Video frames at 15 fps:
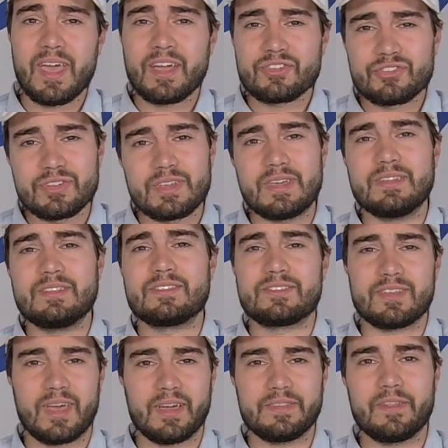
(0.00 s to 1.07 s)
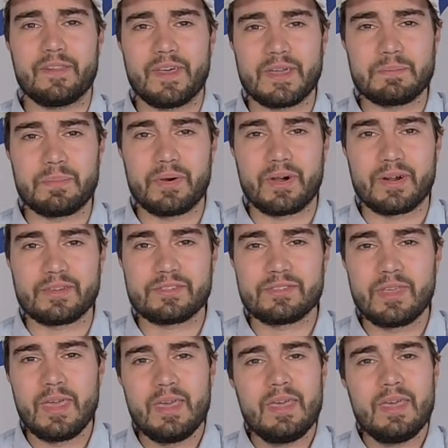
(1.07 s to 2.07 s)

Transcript: actually inside the light bars.